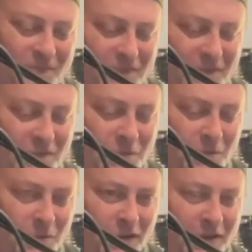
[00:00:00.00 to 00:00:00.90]
gives you a
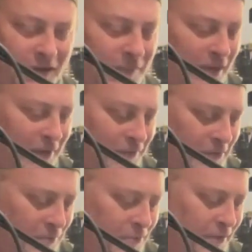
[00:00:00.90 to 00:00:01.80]
little idea. I'm not even
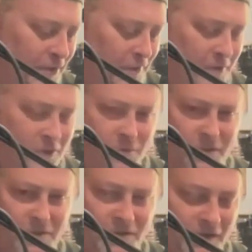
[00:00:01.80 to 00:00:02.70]
going to play all the
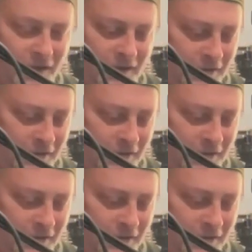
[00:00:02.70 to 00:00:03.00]
instruments. I